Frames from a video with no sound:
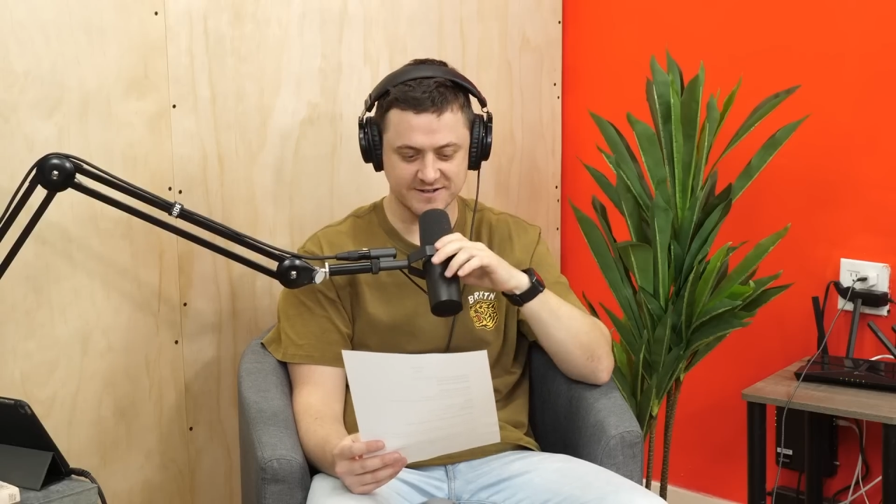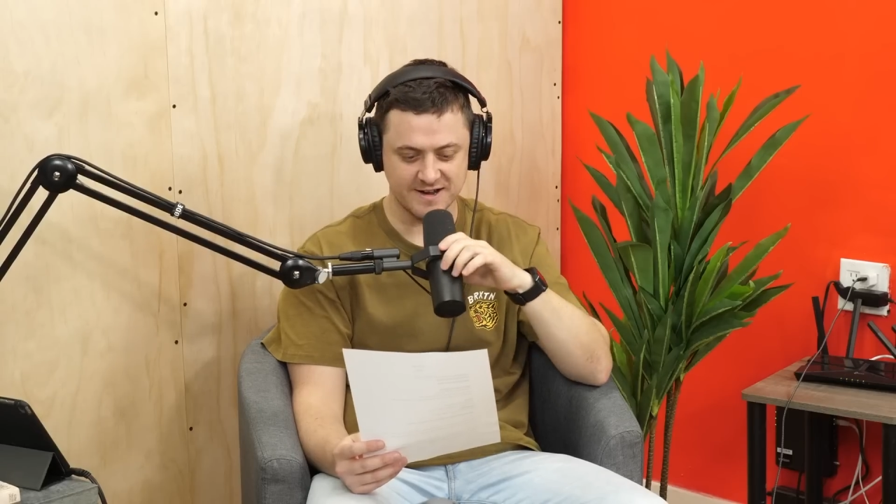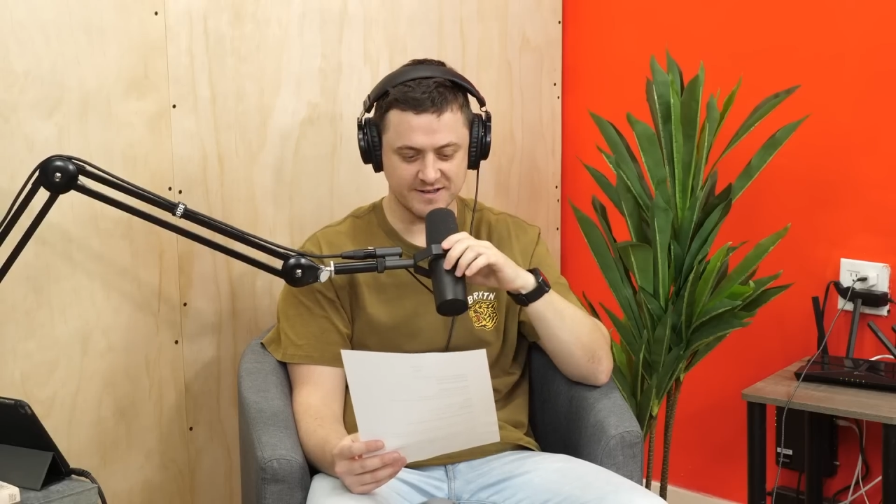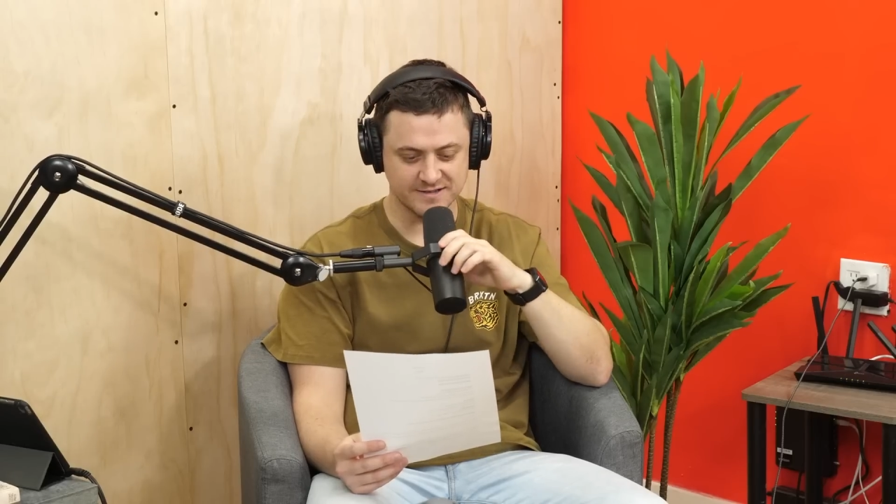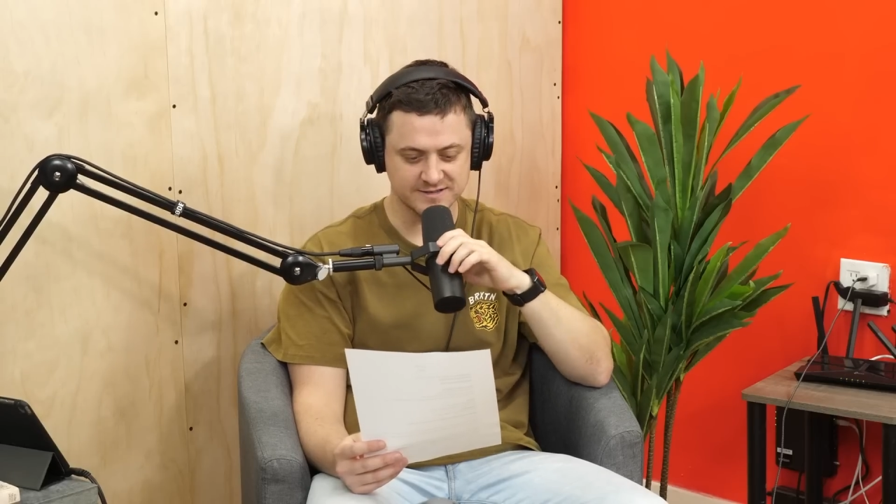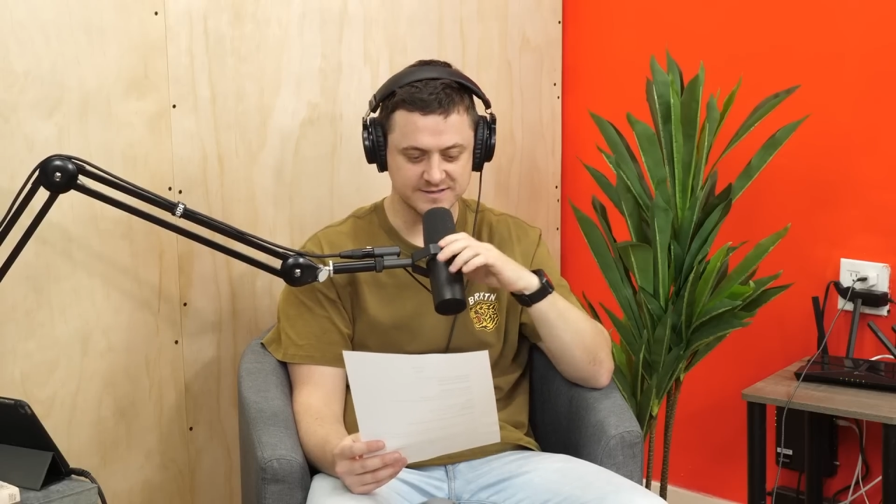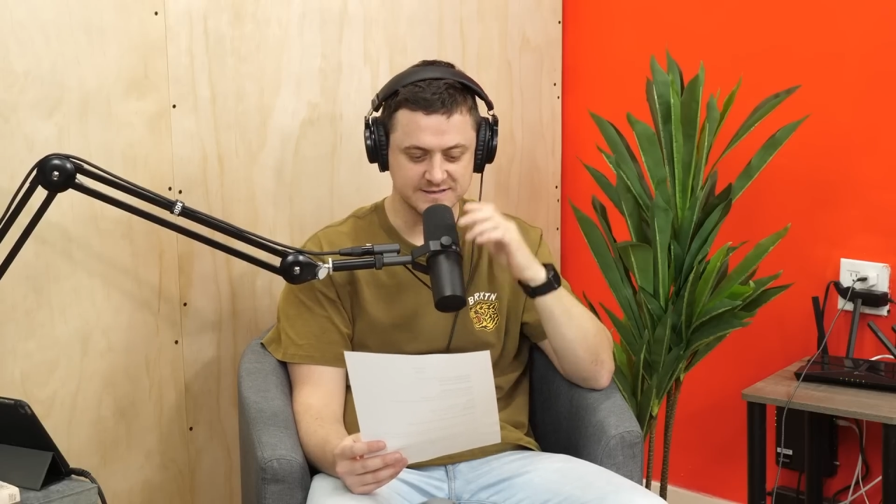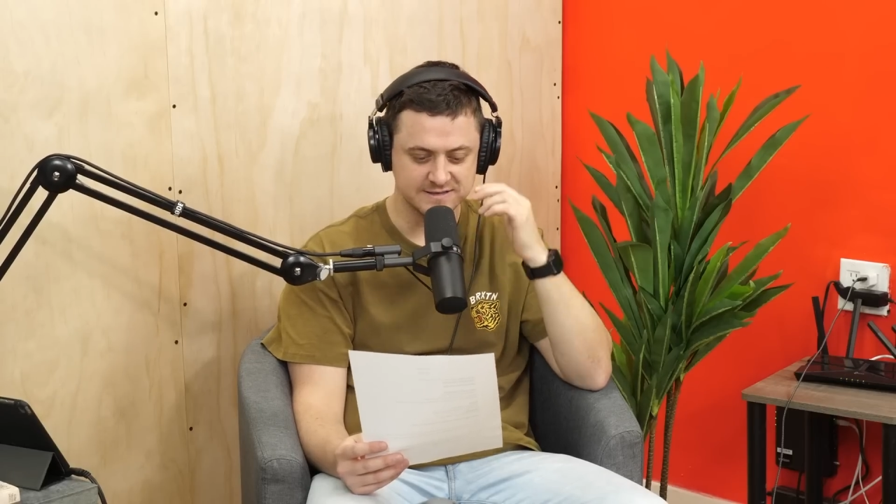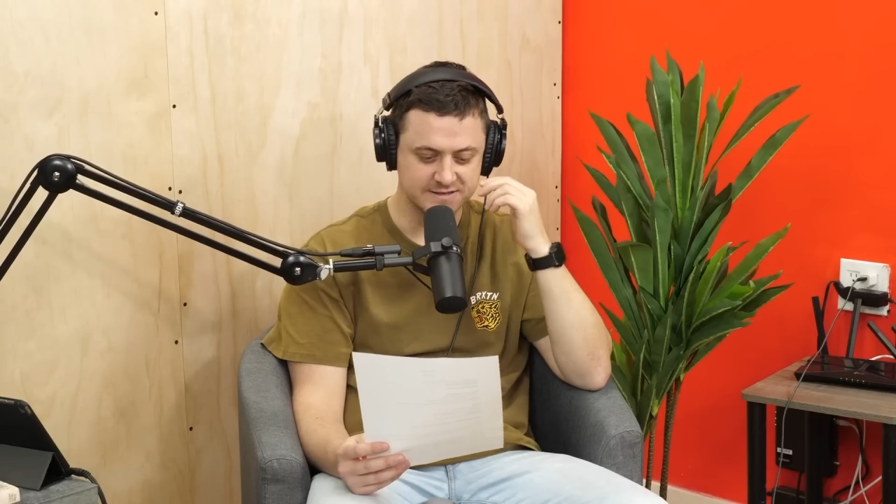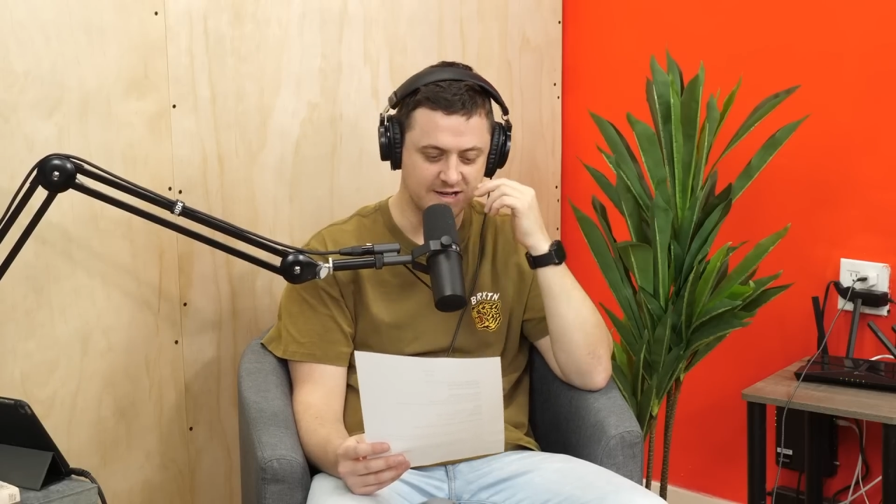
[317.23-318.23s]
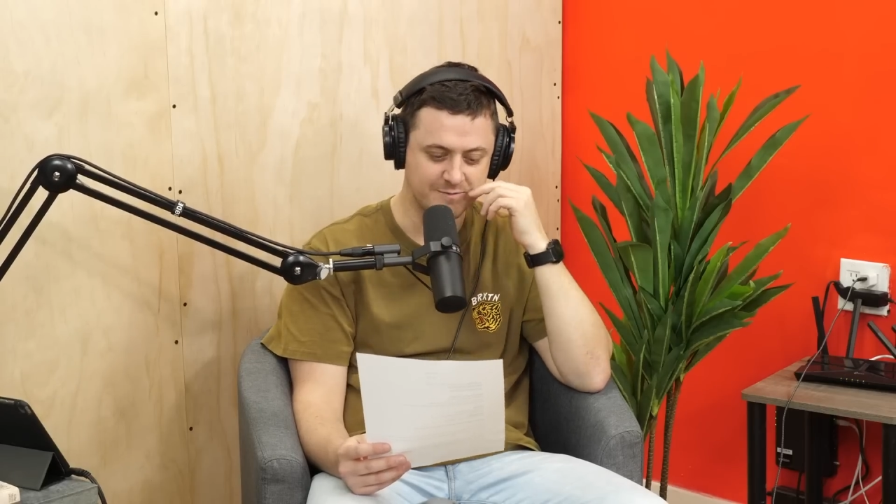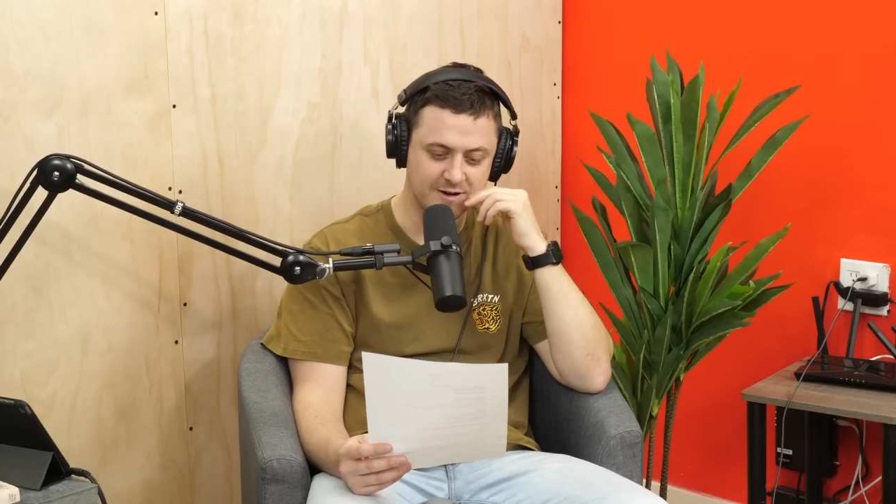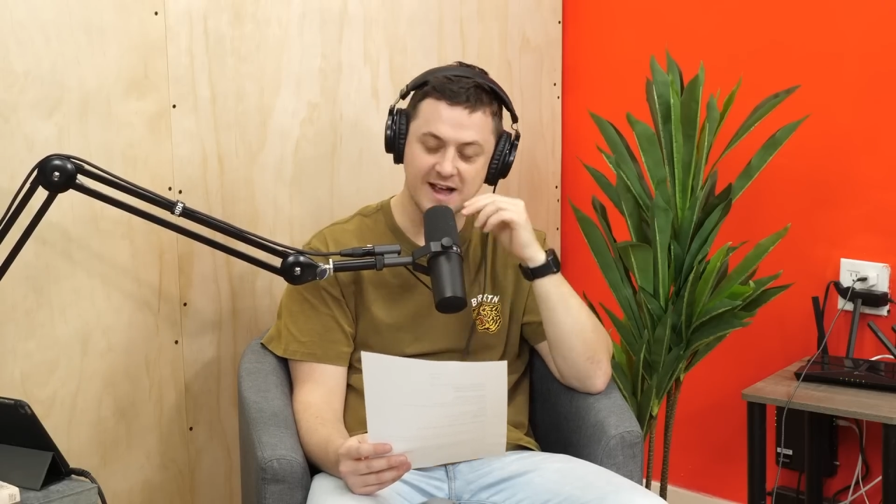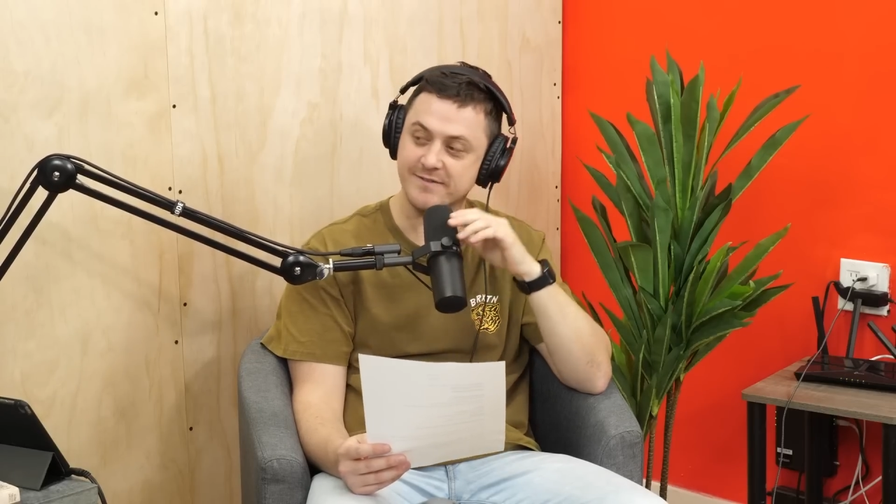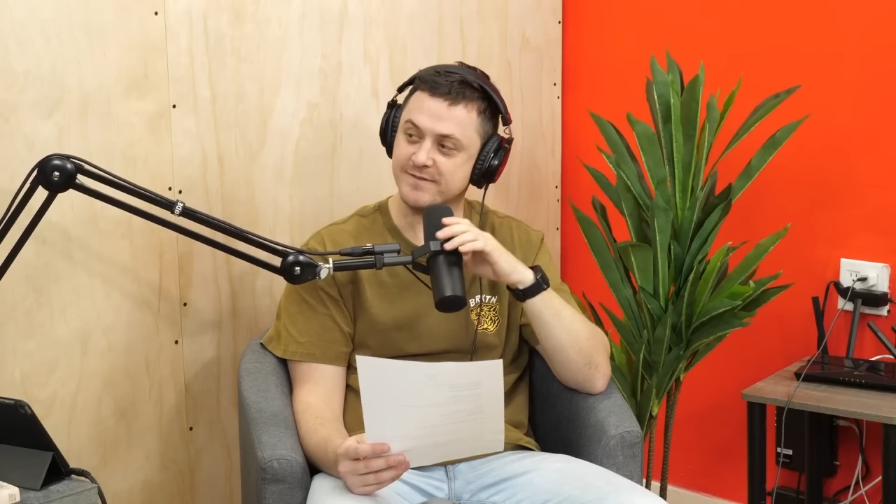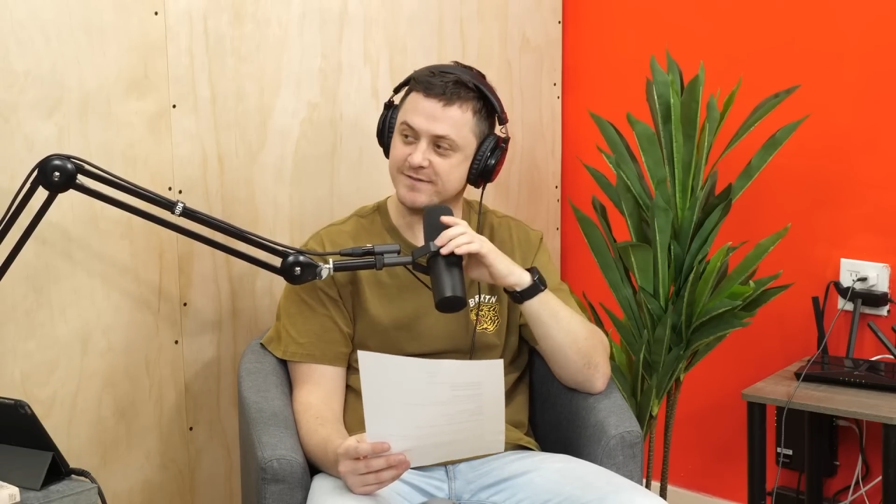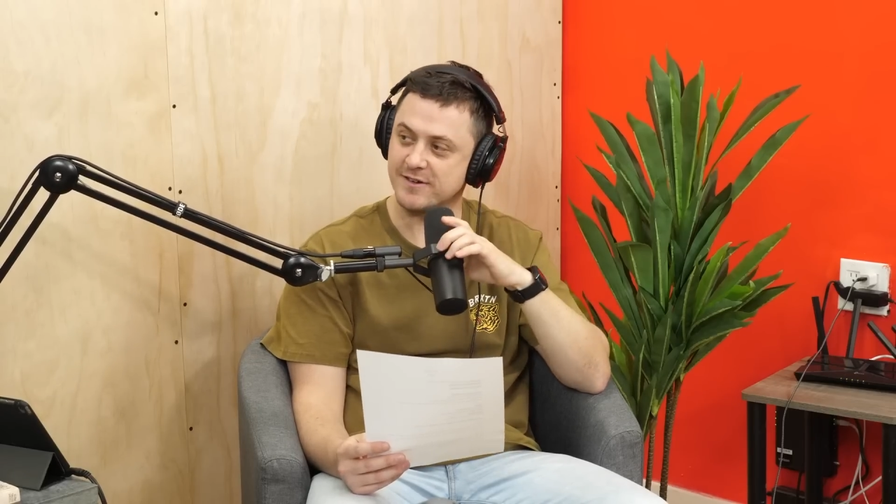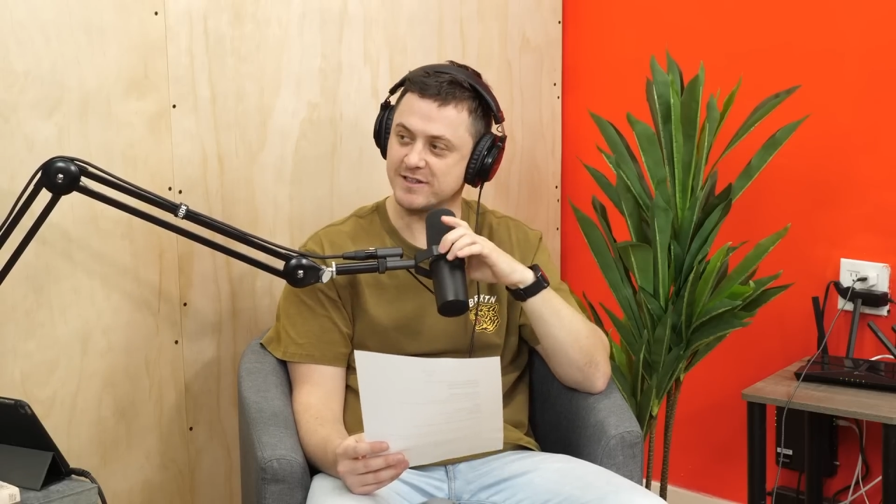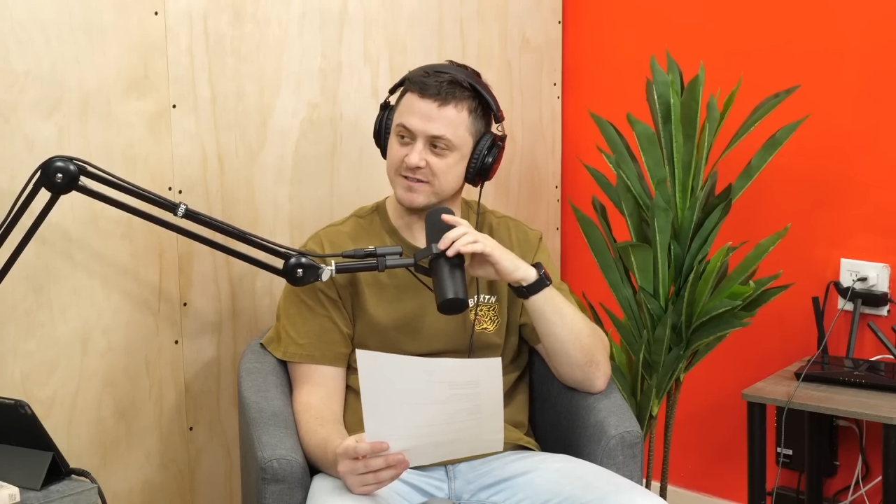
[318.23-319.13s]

All right. No more having fun.